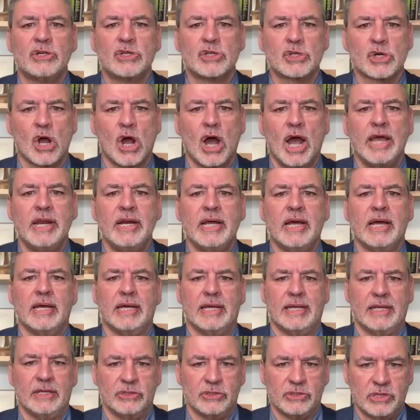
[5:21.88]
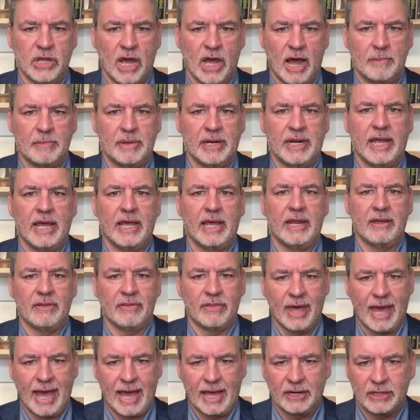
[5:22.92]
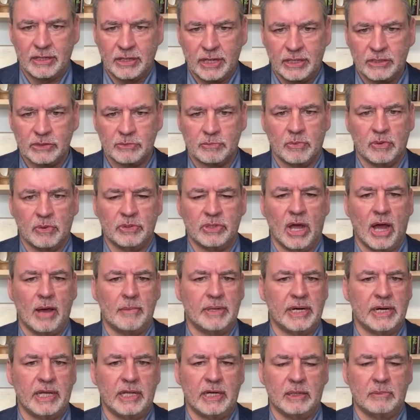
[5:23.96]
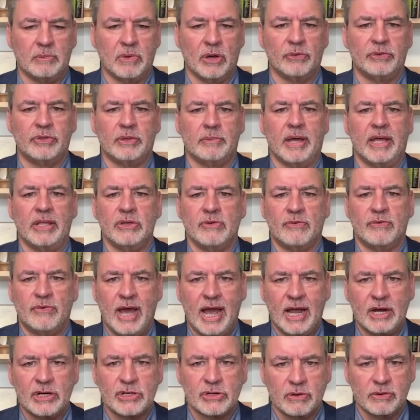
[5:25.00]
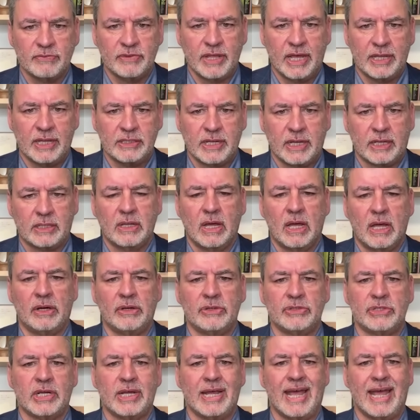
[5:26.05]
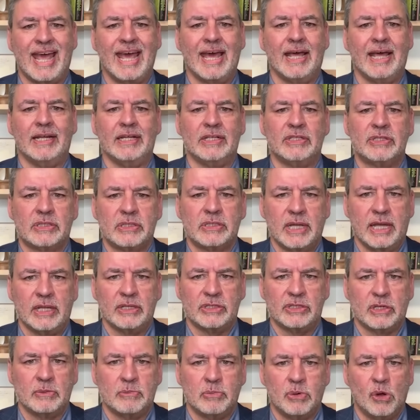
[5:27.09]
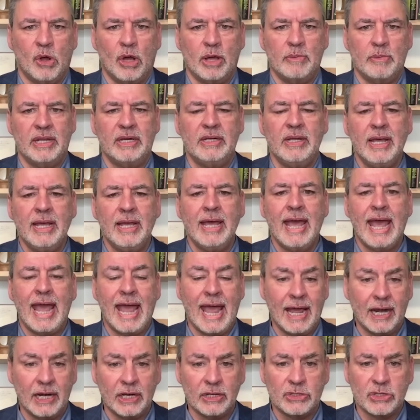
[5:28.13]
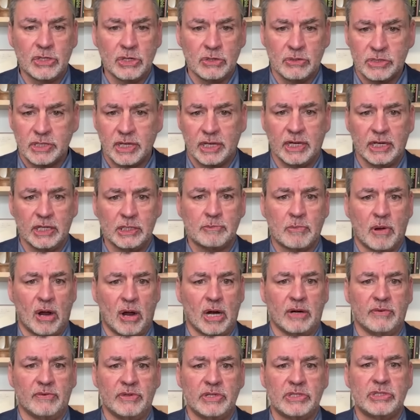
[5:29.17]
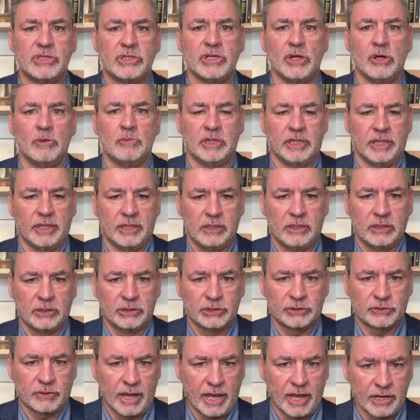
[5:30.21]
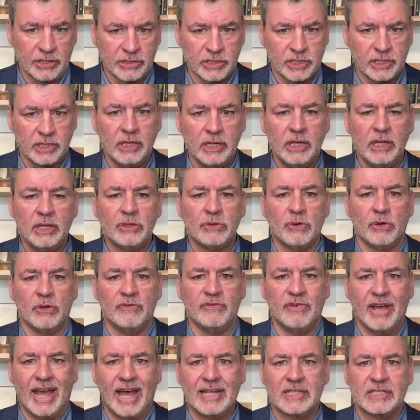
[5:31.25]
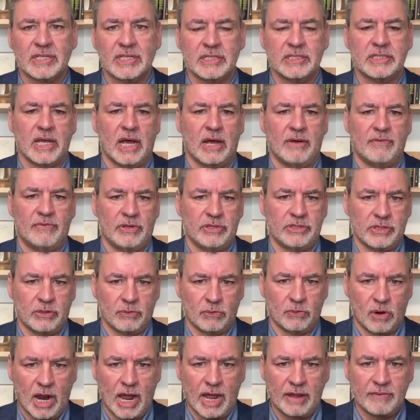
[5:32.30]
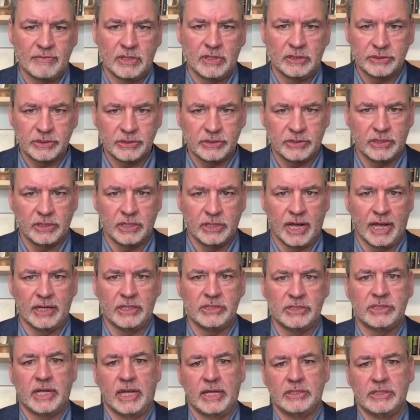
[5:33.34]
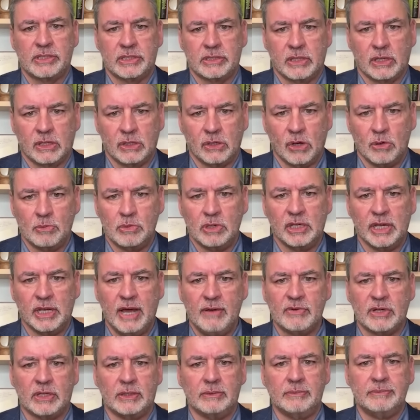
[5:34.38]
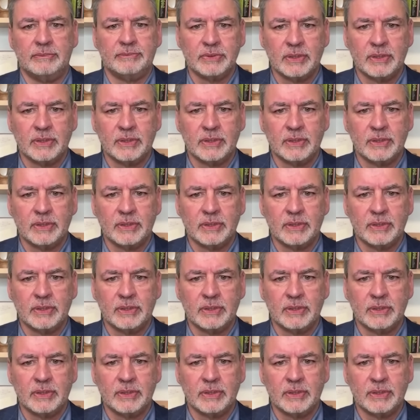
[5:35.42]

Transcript: China is dominating that, is dominating both the manufacture of that technology and its deployment, and it's using it as part of its geopolitical strategy to advance itself as a rival to the United States at the global level.